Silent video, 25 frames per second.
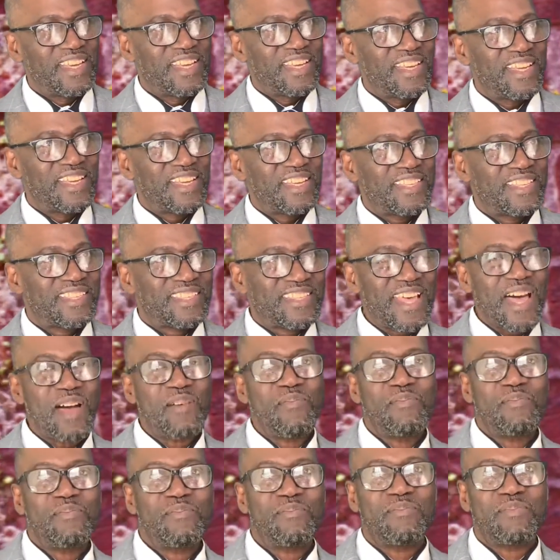
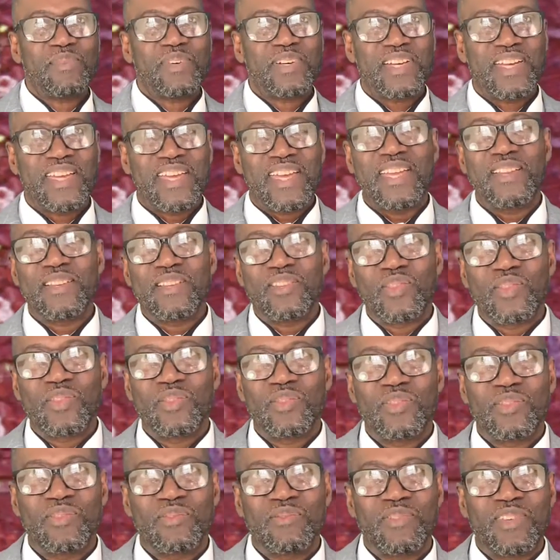Some can
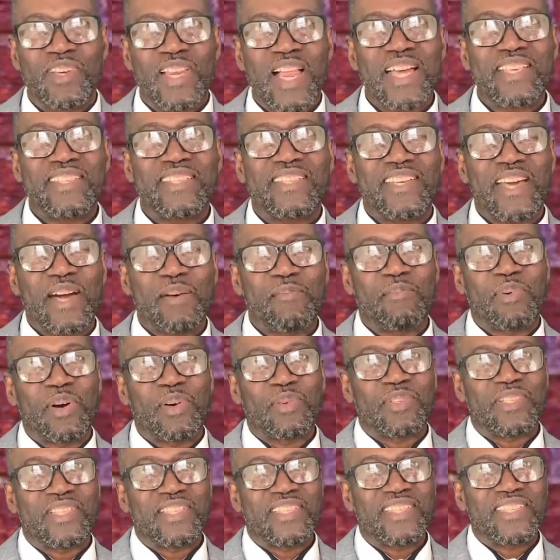last about
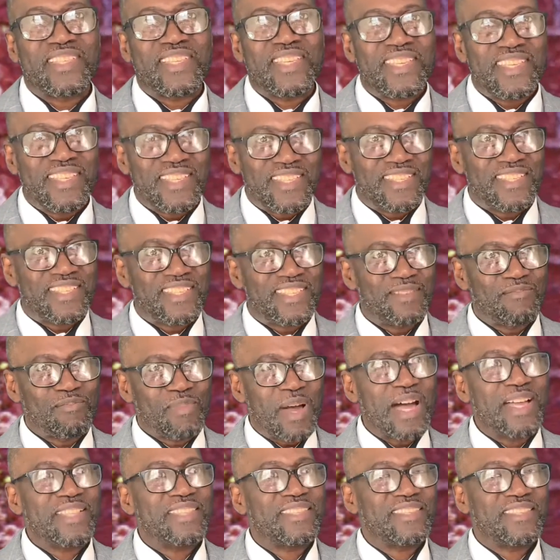60
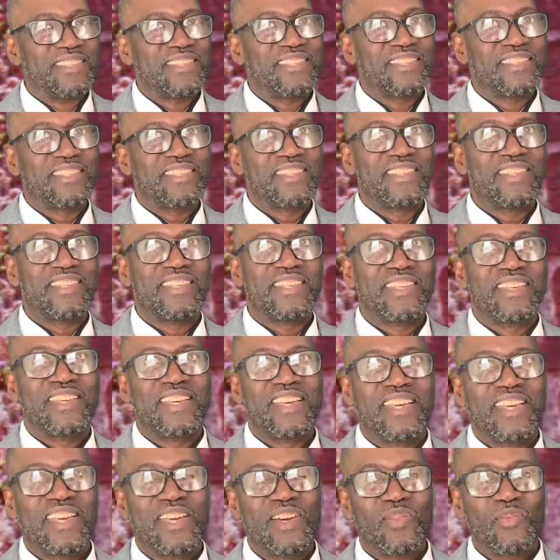months.
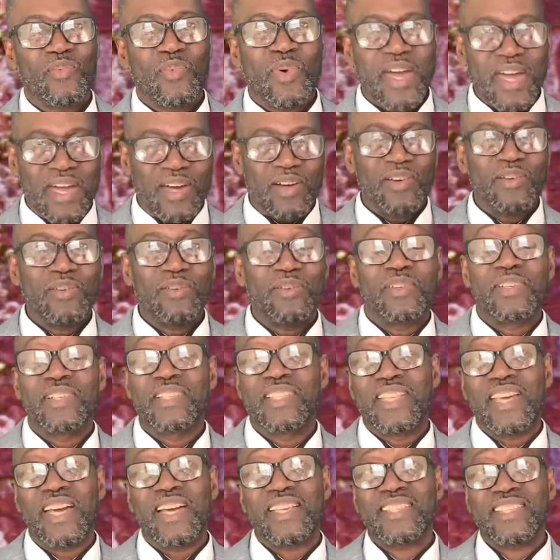Well, there
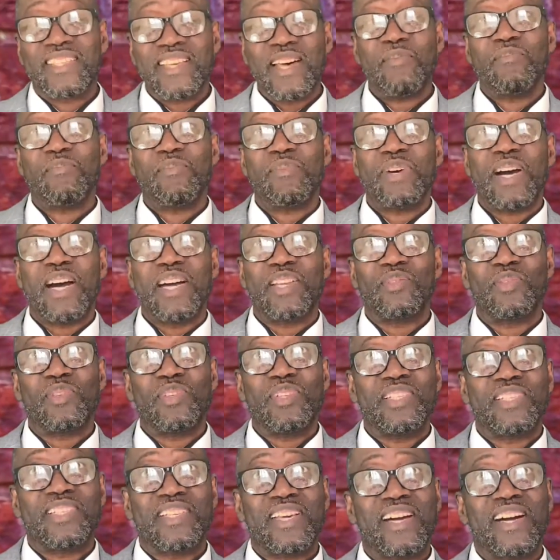are some
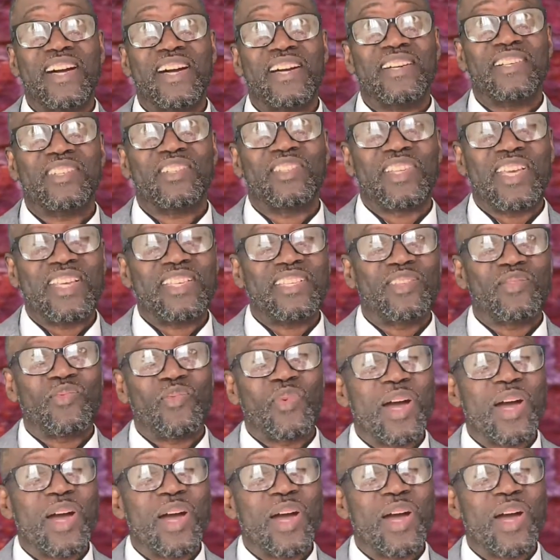anoita just 1